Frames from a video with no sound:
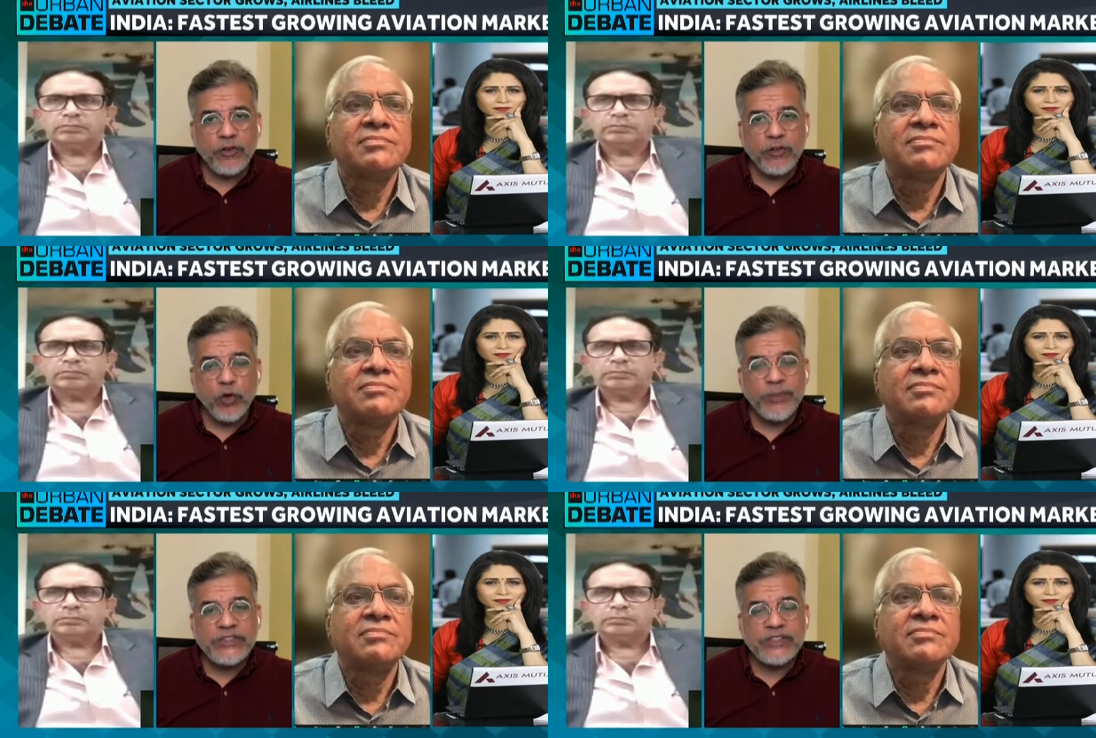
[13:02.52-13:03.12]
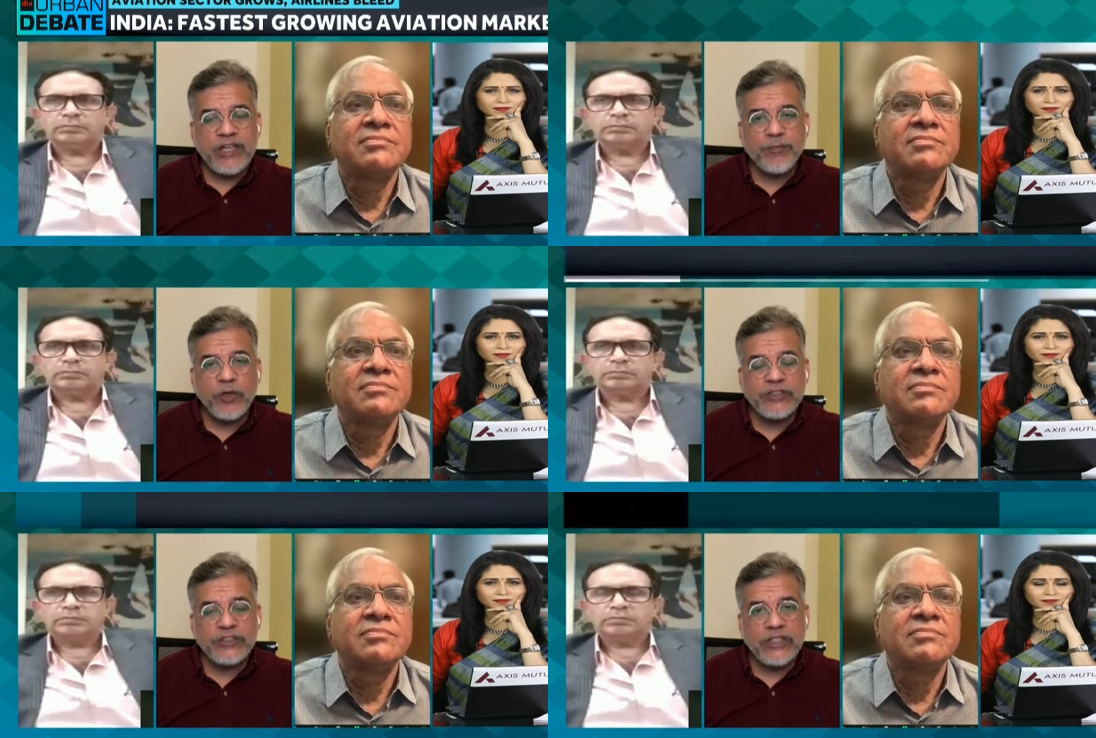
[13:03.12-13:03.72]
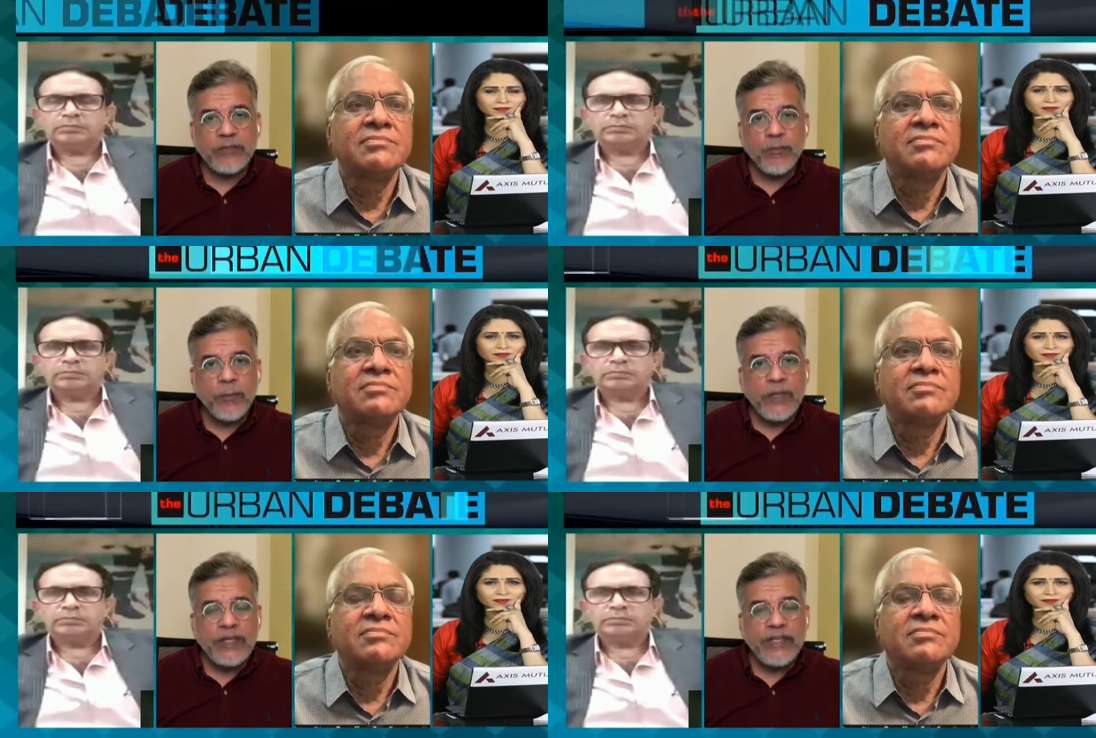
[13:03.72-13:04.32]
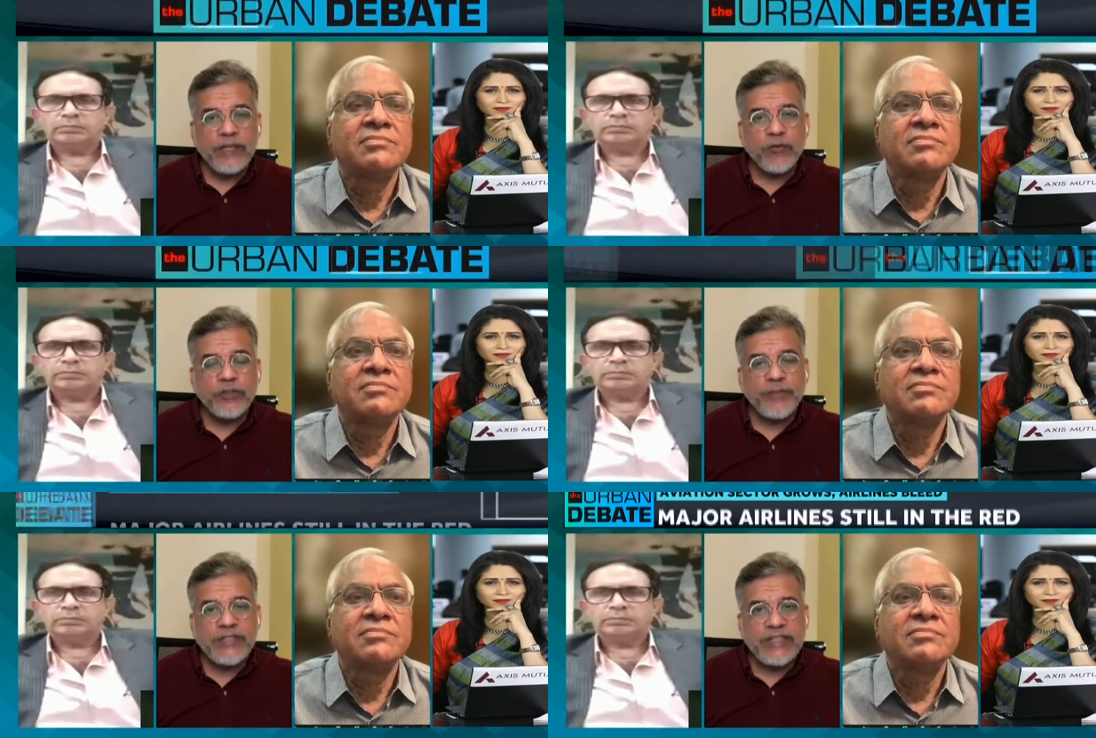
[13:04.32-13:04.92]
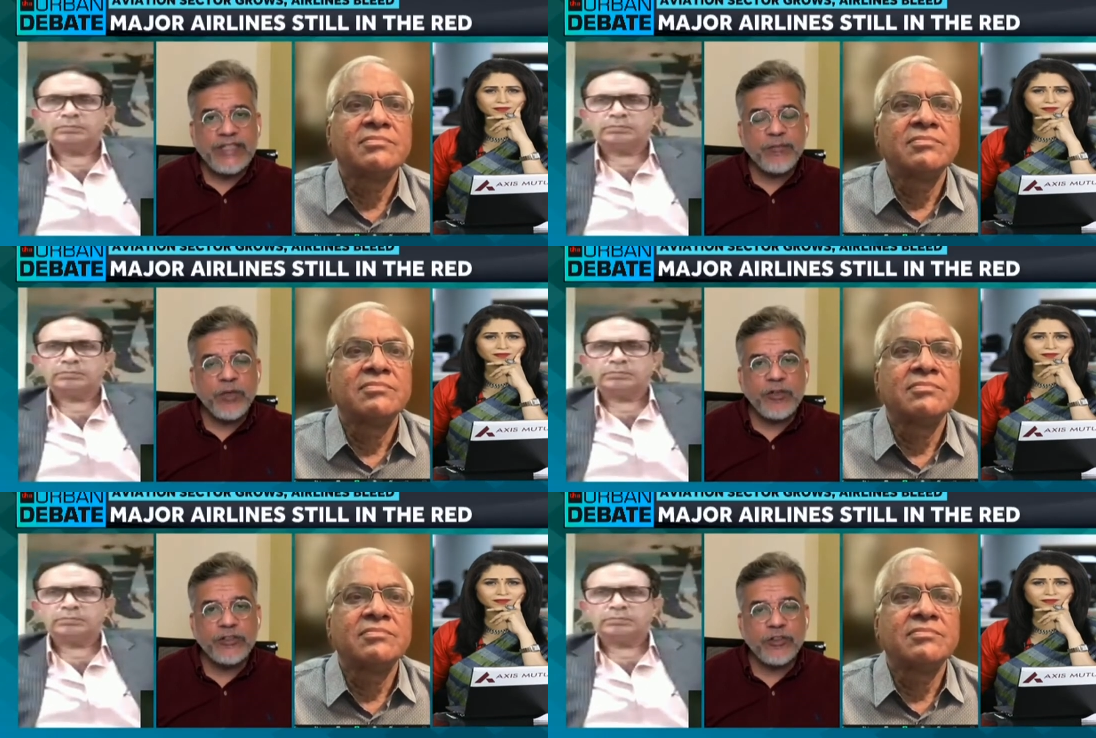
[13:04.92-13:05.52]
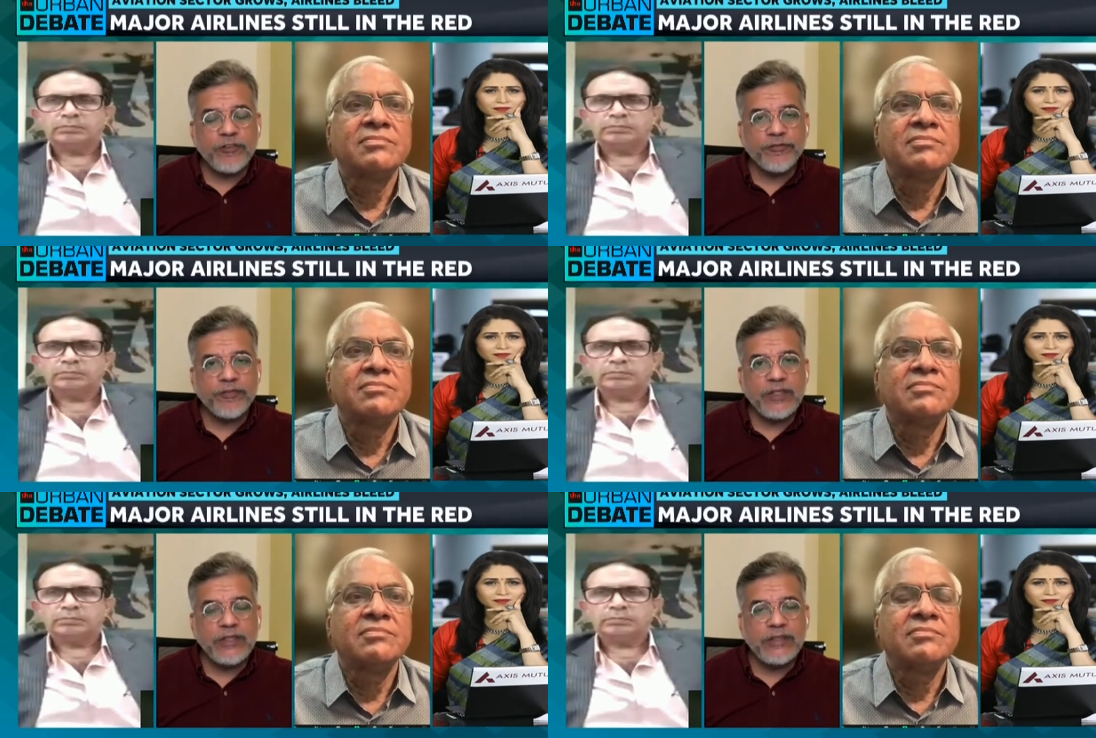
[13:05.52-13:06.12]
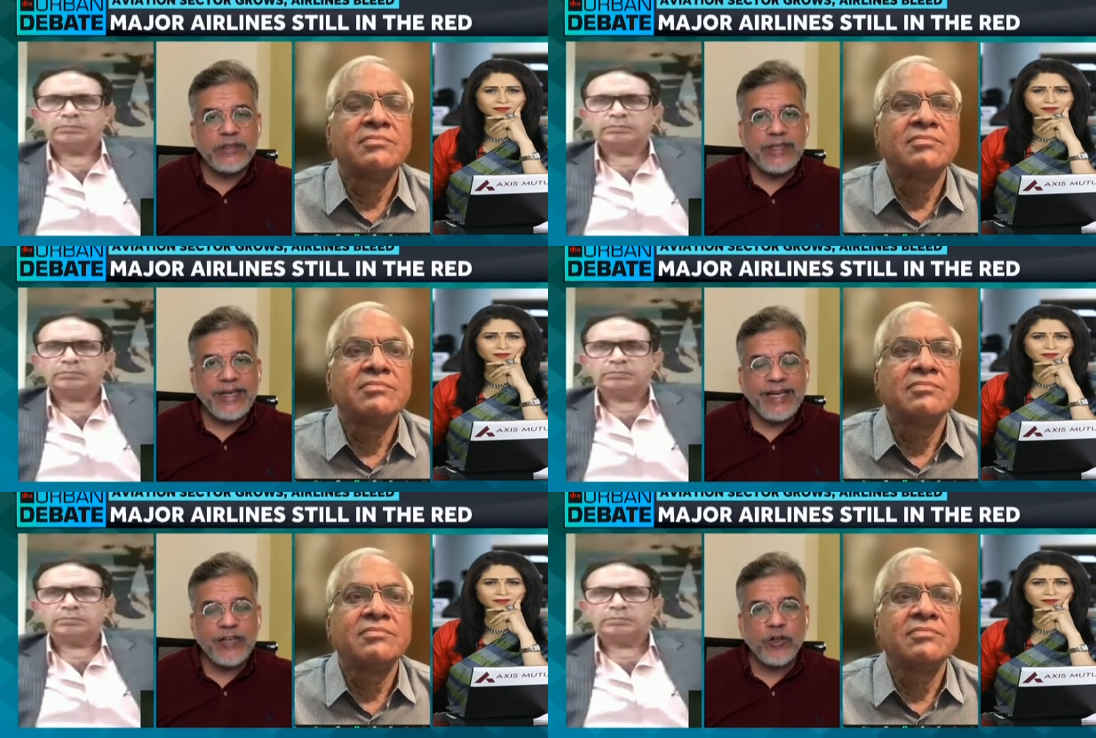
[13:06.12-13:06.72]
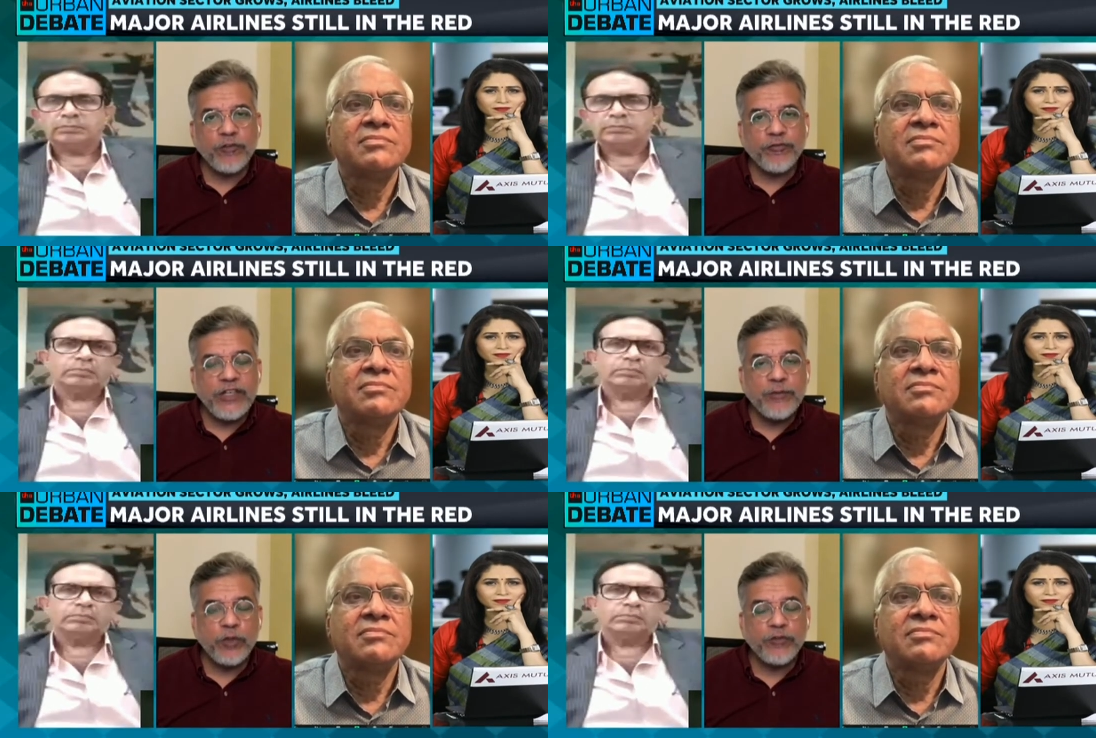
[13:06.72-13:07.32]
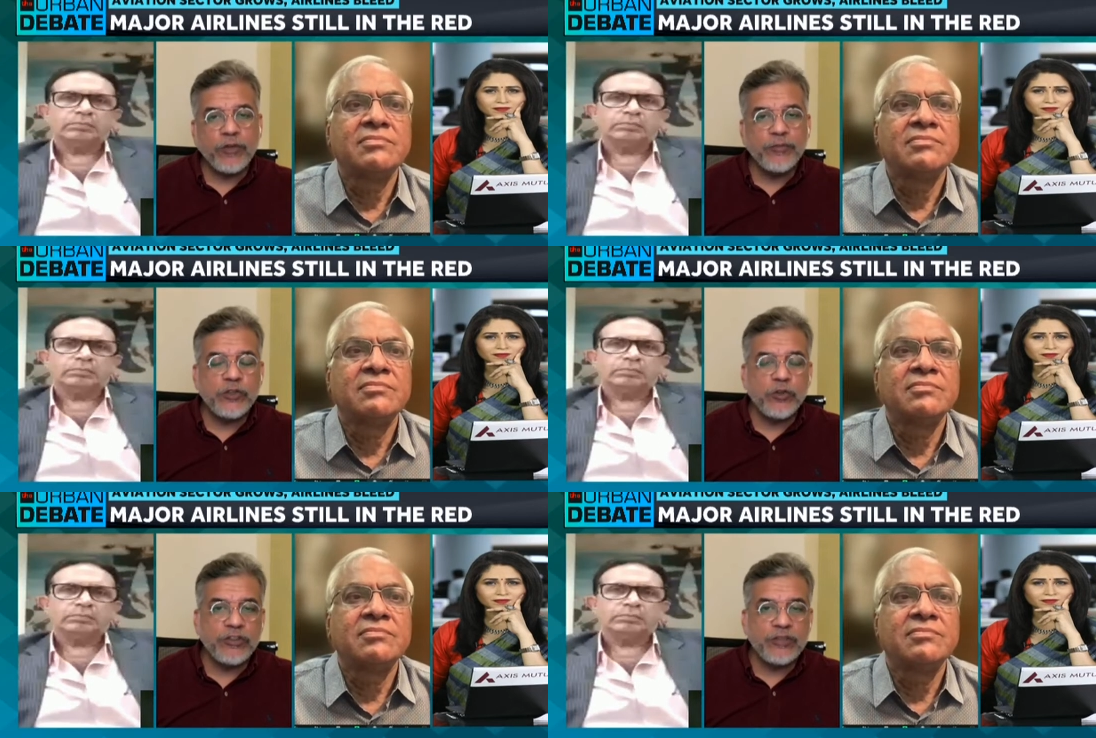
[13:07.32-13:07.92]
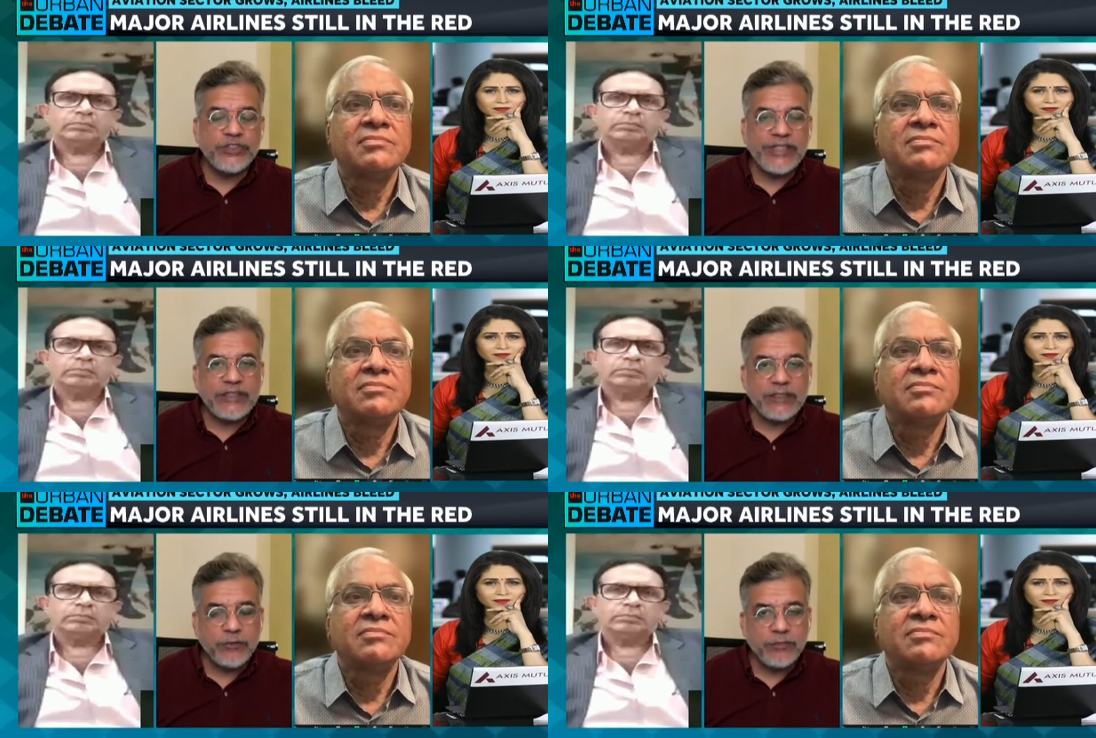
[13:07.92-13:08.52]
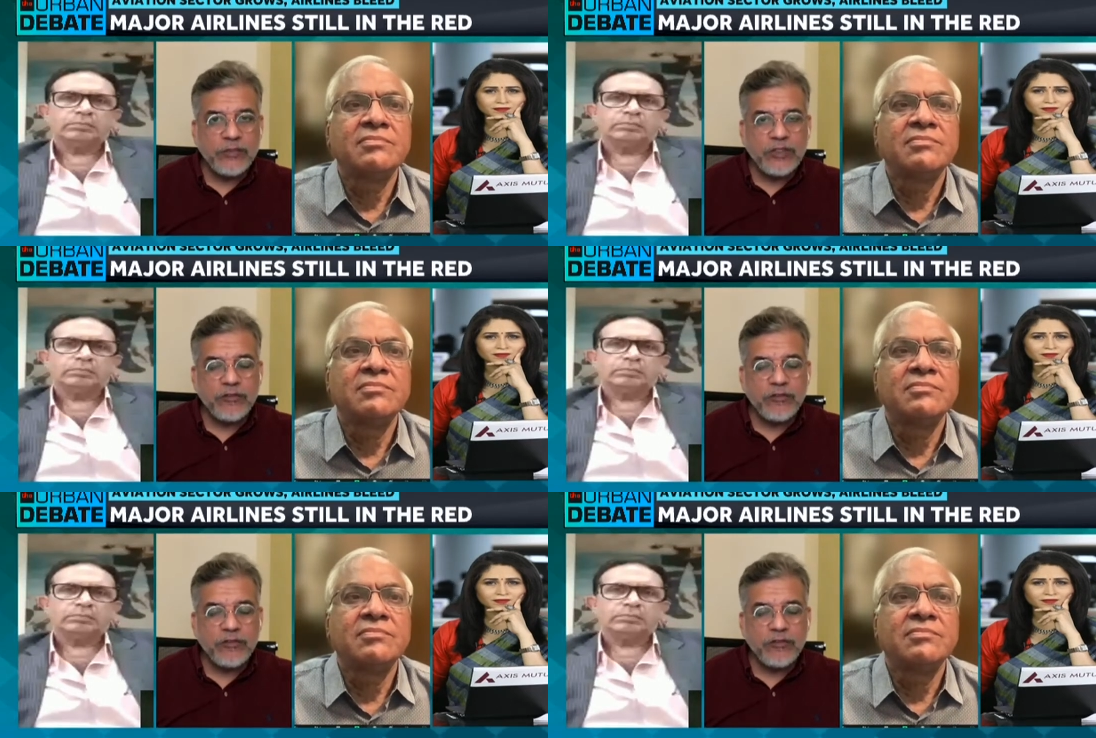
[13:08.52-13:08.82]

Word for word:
Speaker 1: open sky policy, it was basically because of the lack of input from the tourism sector, hmm.